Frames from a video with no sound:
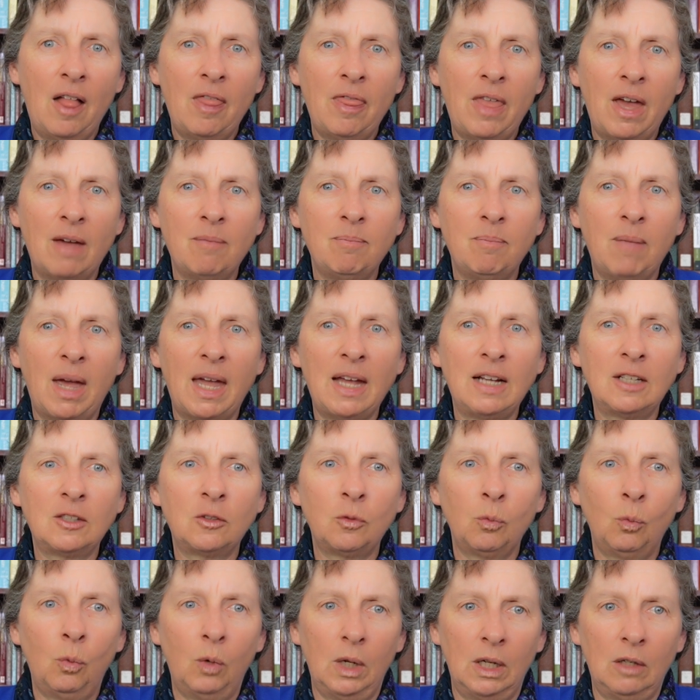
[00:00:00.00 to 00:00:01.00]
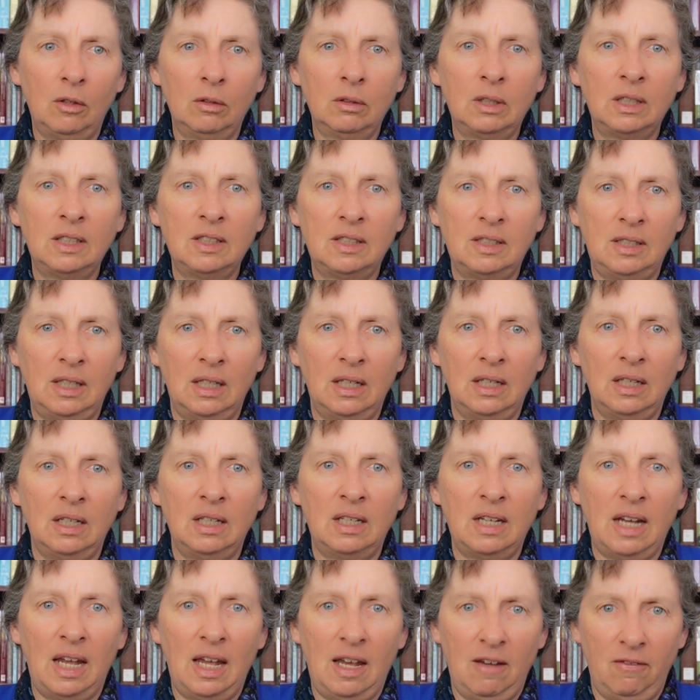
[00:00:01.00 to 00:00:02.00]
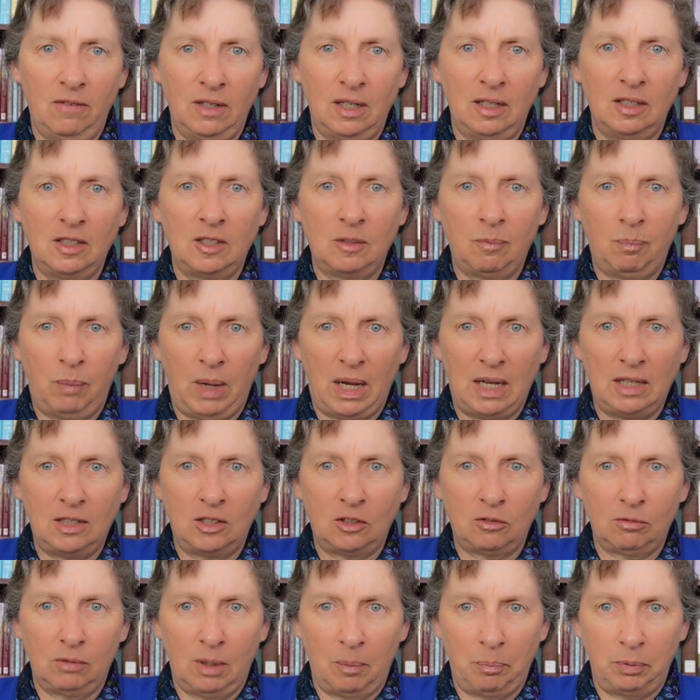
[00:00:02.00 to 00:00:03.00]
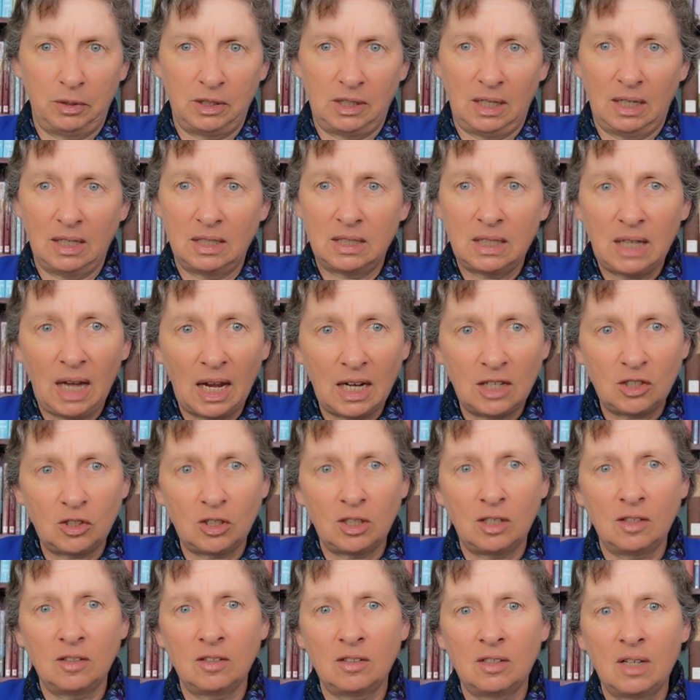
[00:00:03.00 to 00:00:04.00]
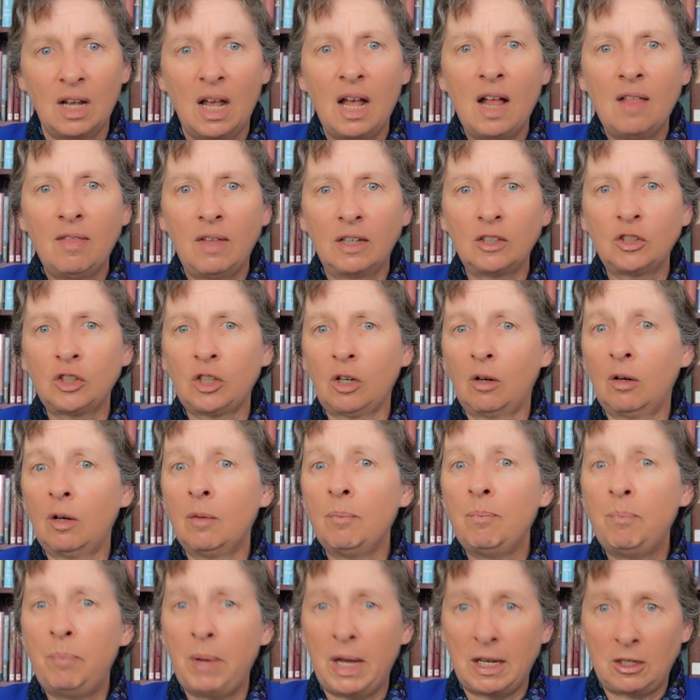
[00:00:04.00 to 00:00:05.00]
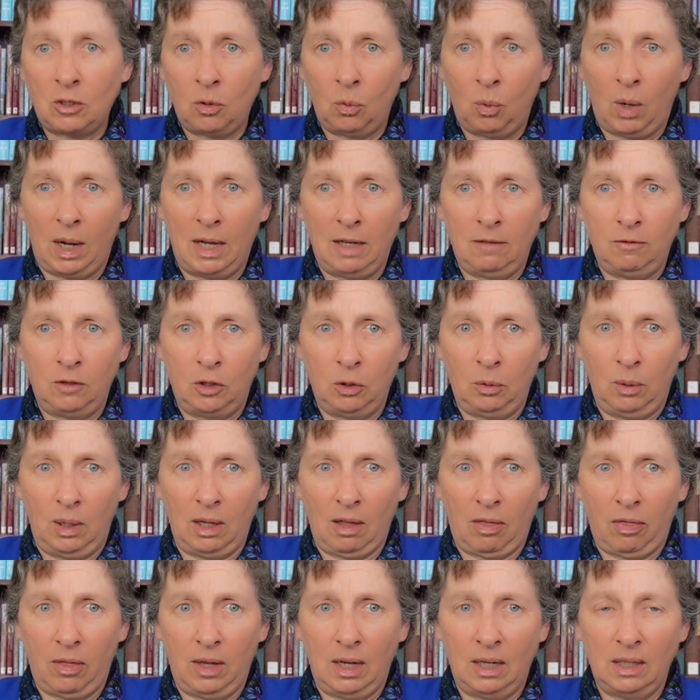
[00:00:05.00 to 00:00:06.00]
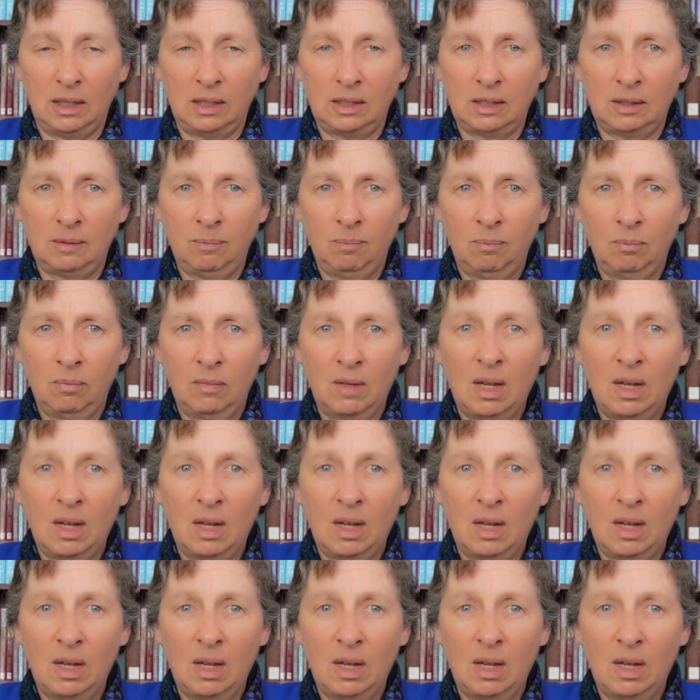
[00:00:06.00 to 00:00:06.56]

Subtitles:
that makes well-considered evidence-based representations that show a better way of doing things.